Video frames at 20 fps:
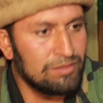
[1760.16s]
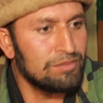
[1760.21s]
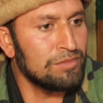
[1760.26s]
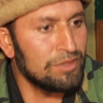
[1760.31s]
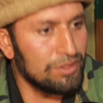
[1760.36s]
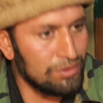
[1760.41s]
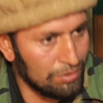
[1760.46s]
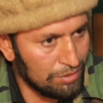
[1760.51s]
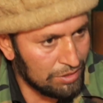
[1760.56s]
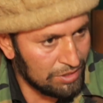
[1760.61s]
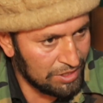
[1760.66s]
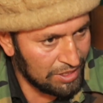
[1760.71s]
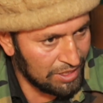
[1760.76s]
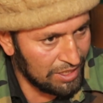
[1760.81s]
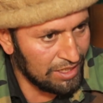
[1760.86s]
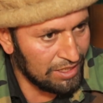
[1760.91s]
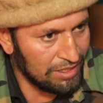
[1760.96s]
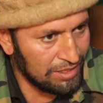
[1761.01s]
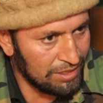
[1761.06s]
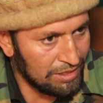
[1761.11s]
down. For
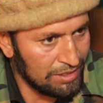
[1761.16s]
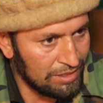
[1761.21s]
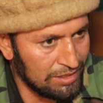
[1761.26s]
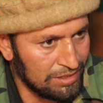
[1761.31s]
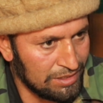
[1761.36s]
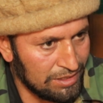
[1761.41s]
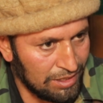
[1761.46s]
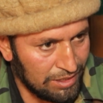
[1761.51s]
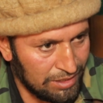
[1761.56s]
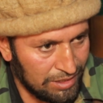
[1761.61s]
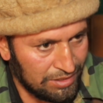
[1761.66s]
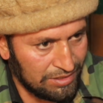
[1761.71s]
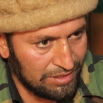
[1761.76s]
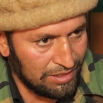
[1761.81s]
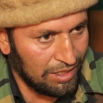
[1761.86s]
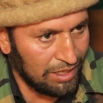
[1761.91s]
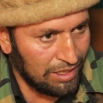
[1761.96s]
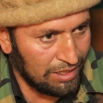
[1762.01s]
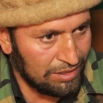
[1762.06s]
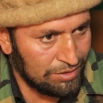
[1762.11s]
example, Mount
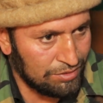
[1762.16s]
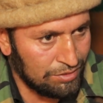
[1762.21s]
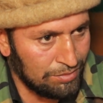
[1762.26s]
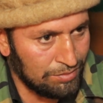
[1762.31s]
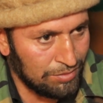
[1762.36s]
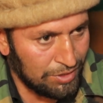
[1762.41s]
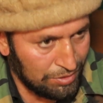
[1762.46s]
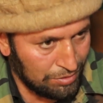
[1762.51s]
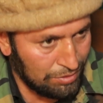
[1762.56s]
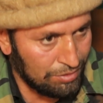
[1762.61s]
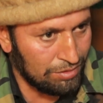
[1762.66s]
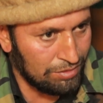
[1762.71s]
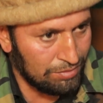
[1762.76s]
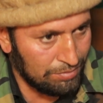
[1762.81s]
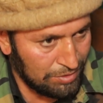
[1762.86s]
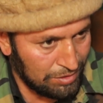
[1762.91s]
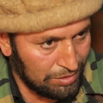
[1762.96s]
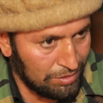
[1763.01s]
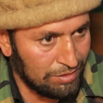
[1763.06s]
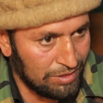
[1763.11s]
Rakaposhi,
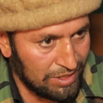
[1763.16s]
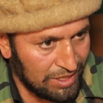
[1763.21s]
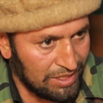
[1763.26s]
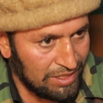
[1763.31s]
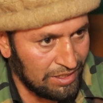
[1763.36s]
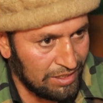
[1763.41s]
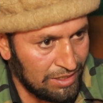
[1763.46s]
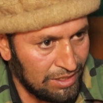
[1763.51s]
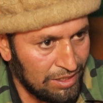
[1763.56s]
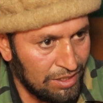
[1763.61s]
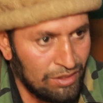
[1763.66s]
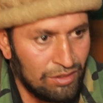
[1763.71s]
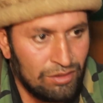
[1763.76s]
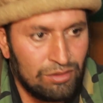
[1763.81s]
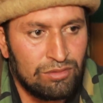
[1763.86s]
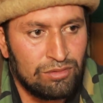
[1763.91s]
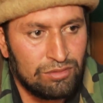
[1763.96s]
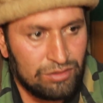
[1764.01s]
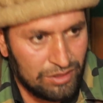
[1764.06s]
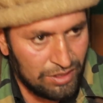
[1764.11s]
Gokhan, or
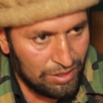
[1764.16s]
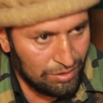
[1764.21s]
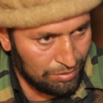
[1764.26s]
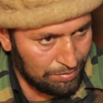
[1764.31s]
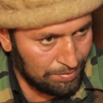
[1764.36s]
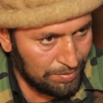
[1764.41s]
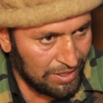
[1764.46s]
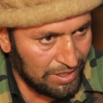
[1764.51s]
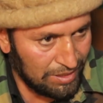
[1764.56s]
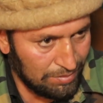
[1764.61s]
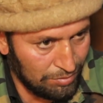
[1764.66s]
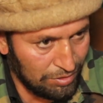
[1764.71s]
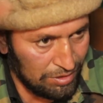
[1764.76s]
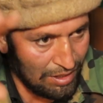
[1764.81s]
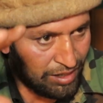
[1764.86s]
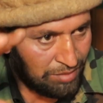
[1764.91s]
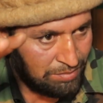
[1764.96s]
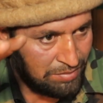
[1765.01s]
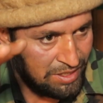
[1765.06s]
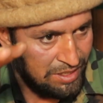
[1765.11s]
near Chitral.
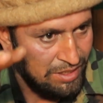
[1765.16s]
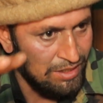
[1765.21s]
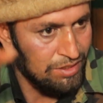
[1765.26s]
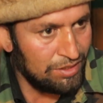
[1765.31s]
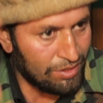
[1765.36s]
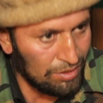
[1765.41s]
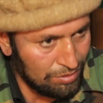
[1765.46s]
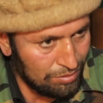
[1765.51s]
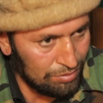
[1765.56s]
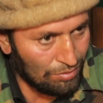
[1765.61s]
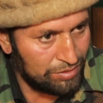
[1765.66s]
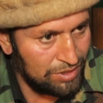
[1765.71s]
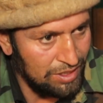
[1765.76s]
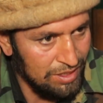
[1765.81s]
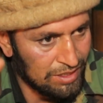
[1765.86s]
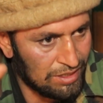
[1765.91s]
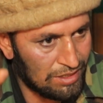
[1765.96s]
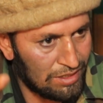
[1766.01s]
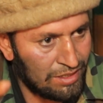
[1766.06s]
They are all